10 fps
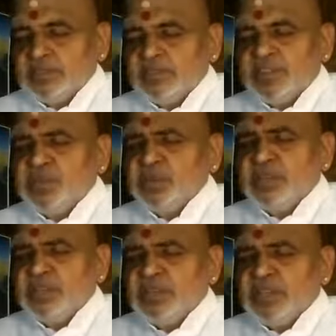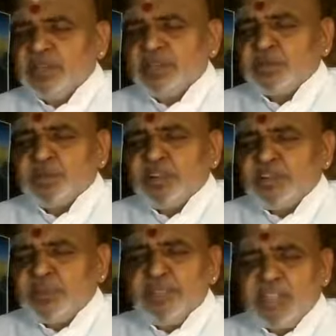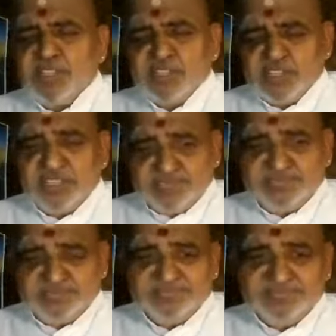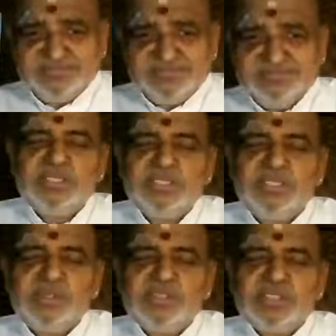We do it Dhyana Shloka very mechanically. During